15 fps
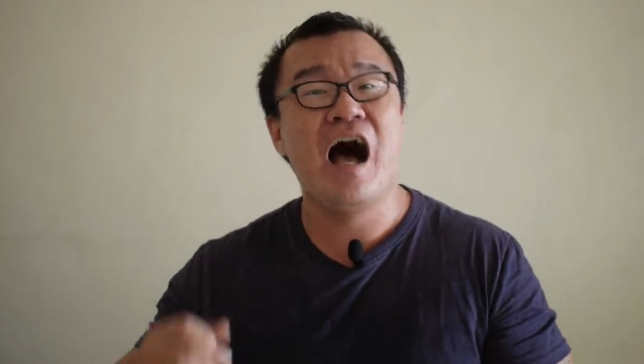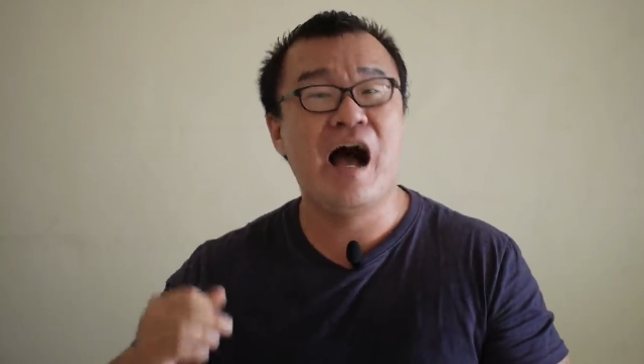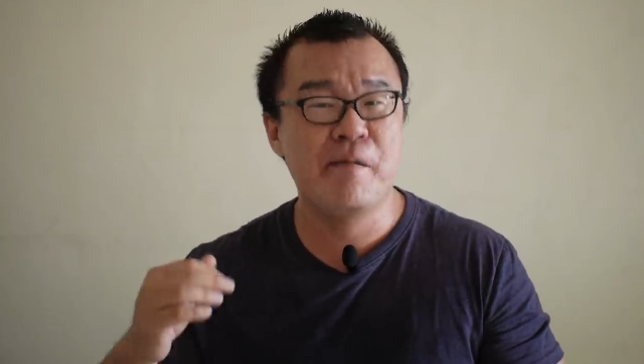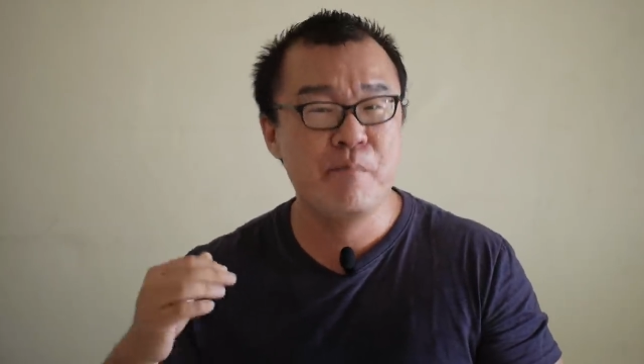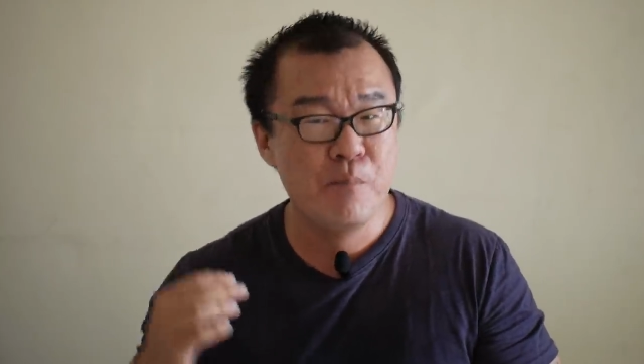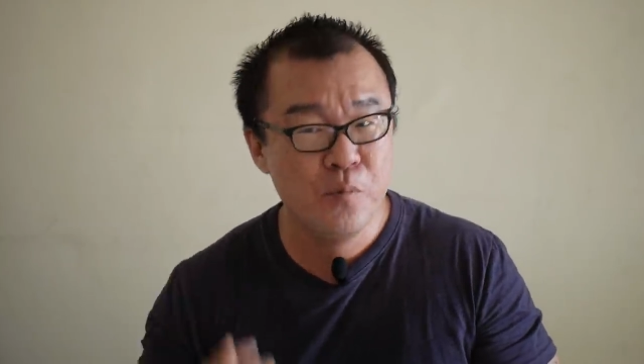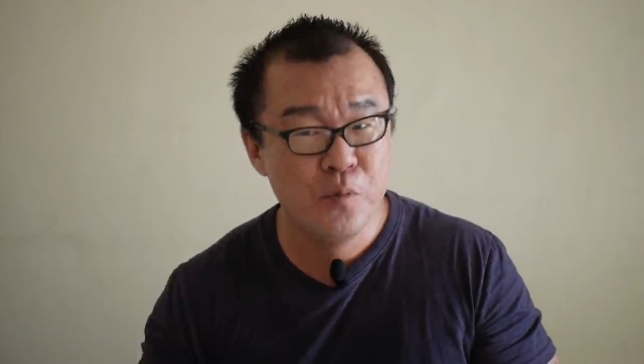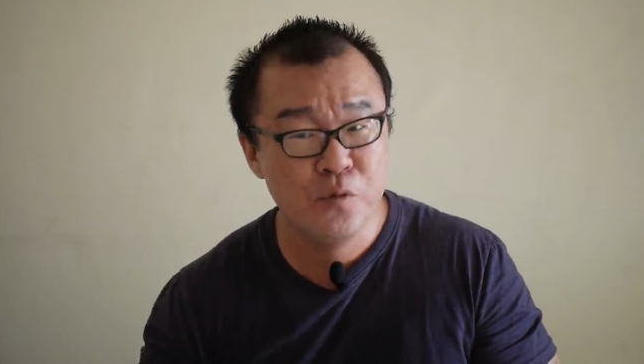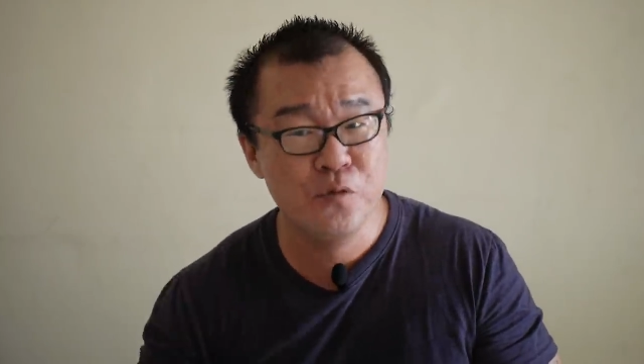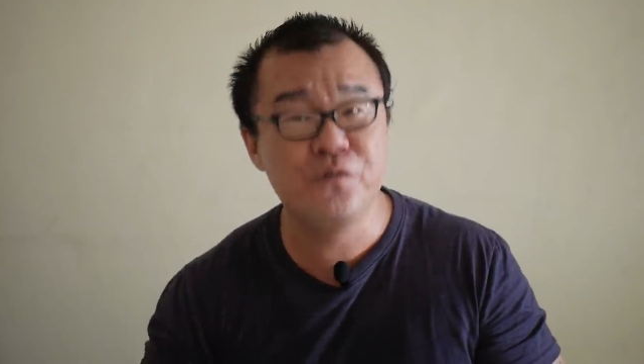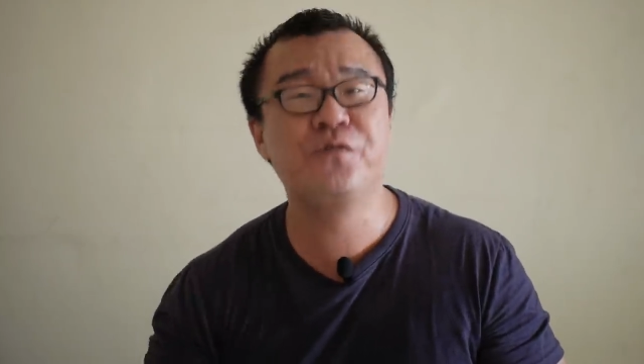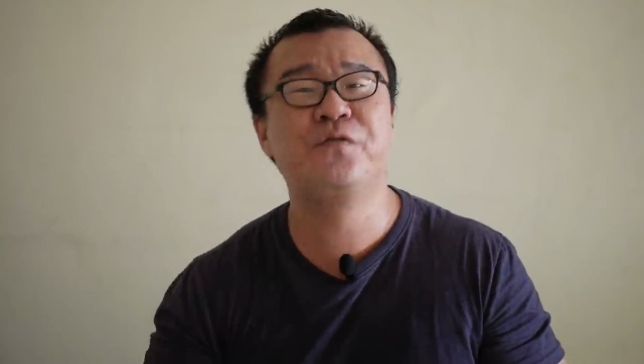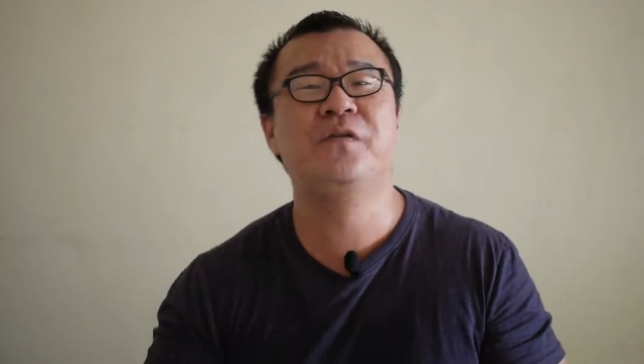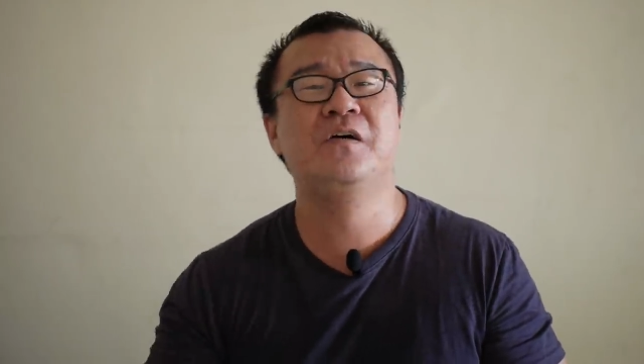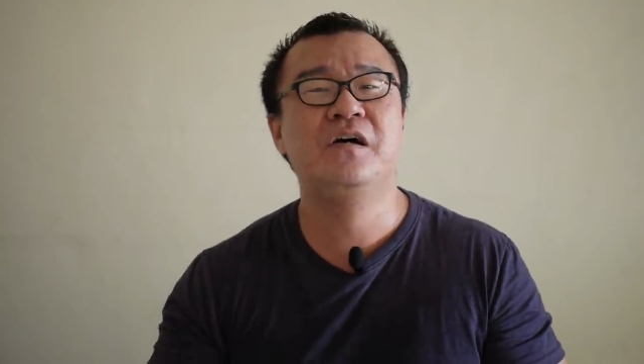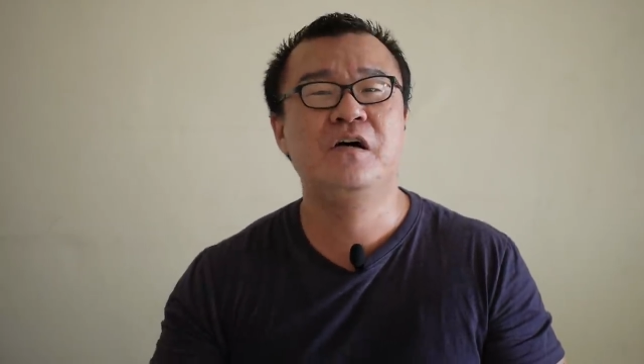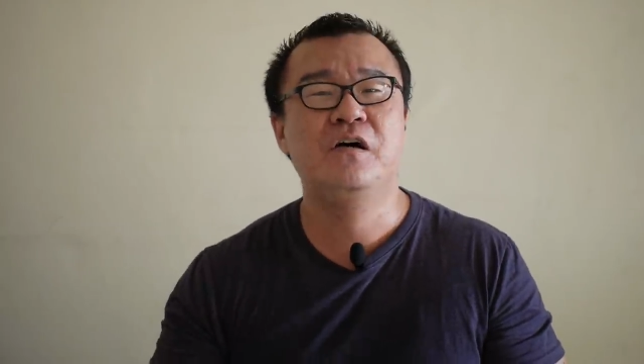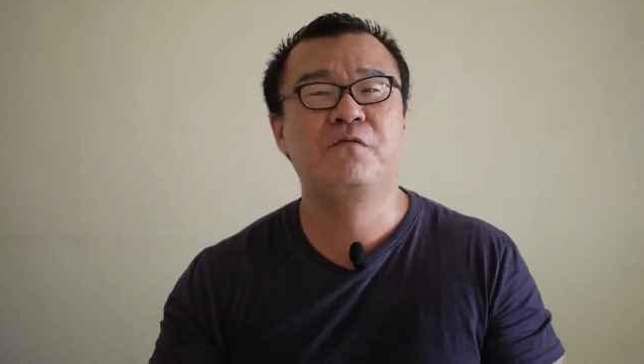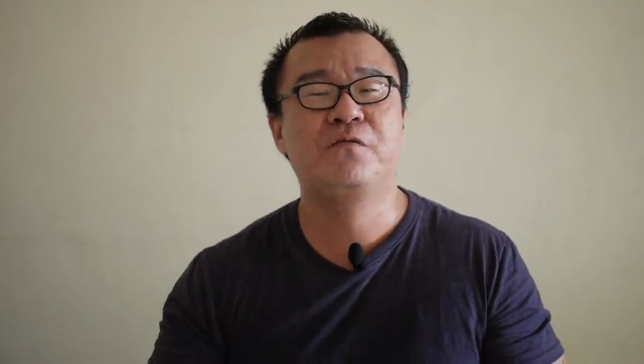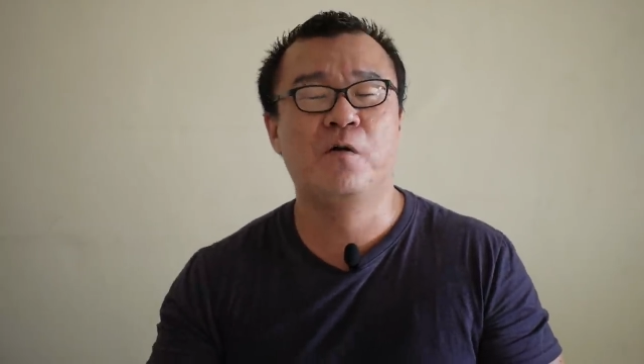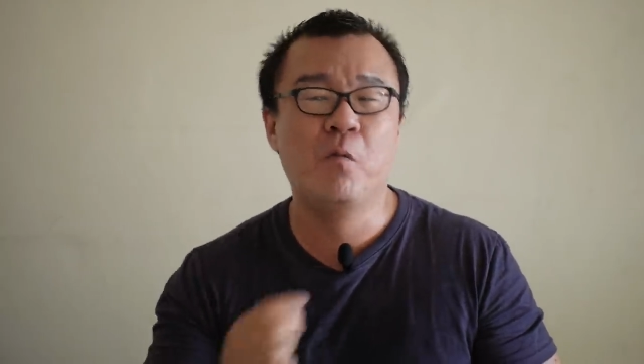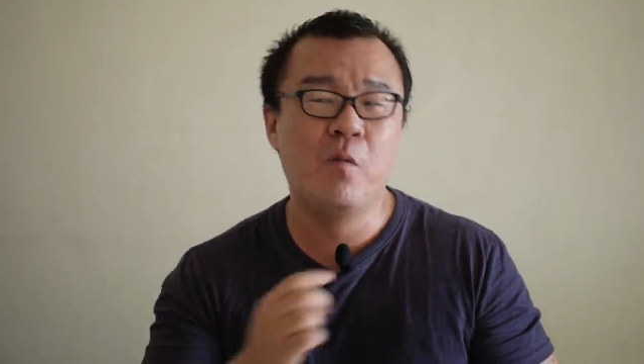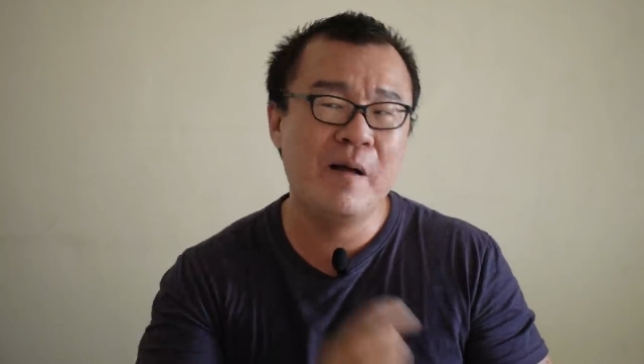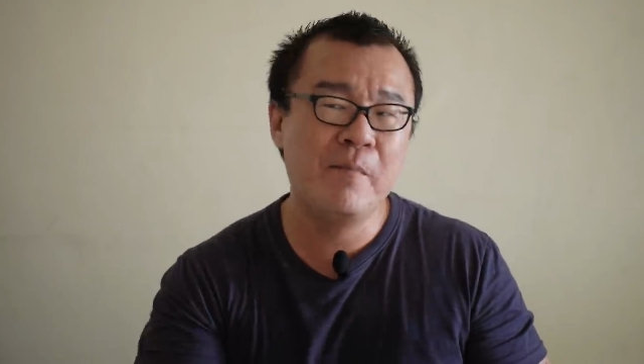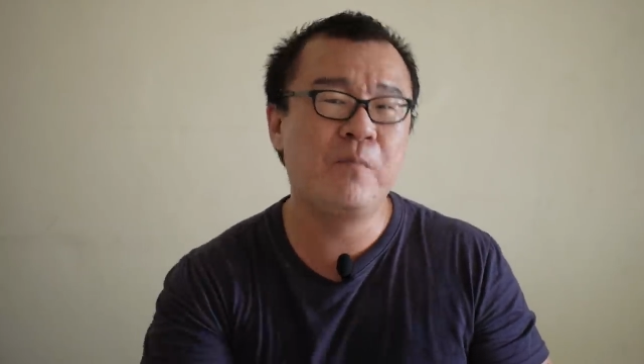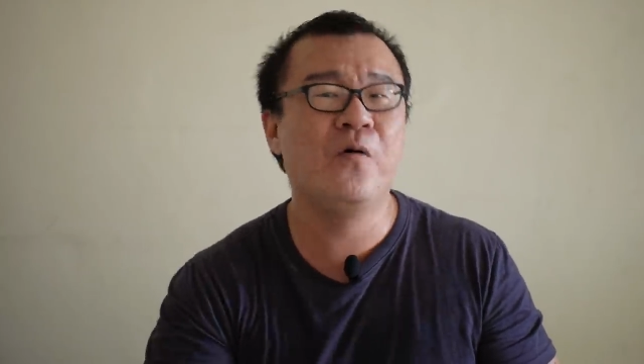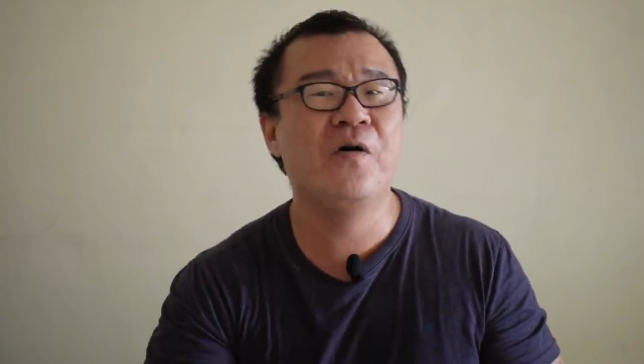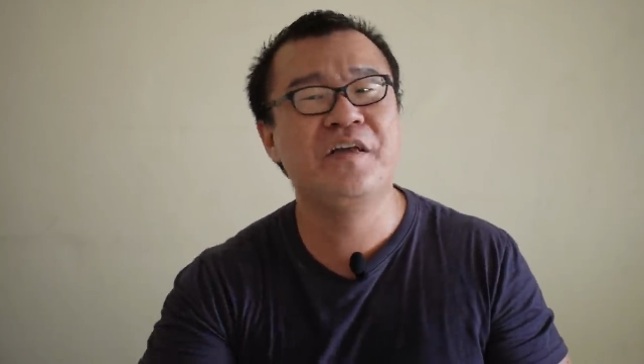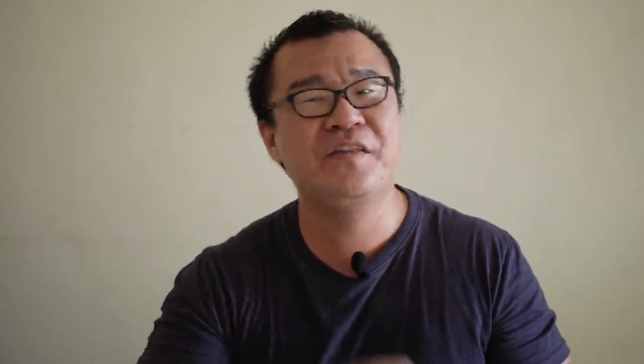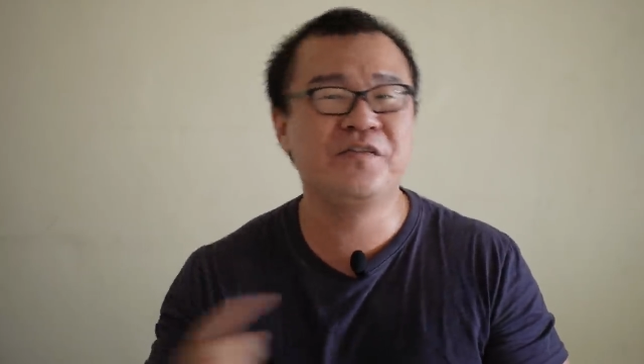I move from one
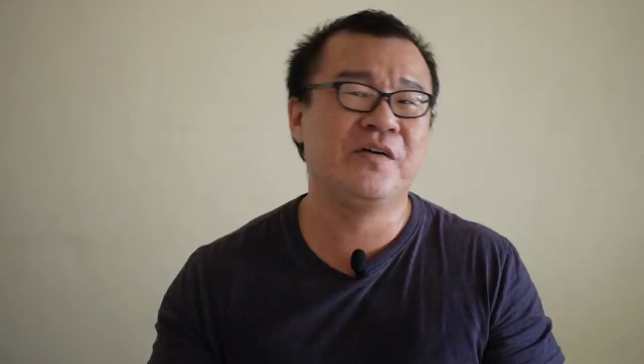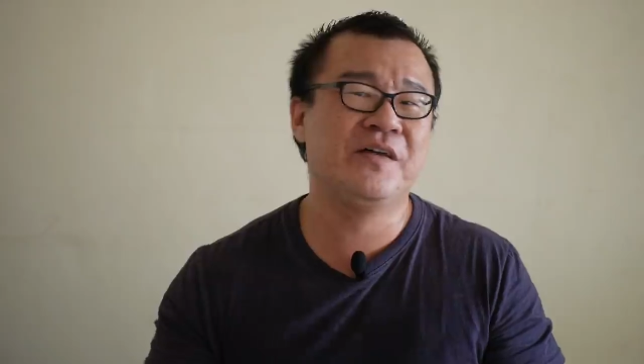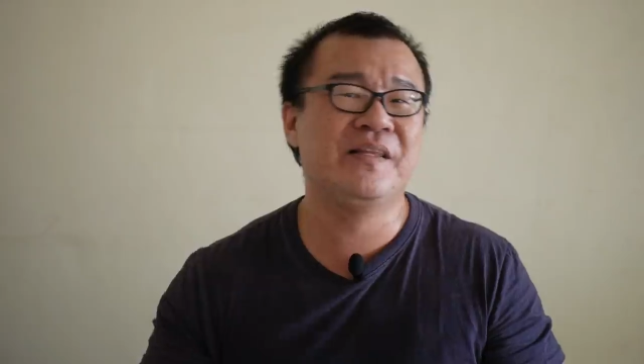point to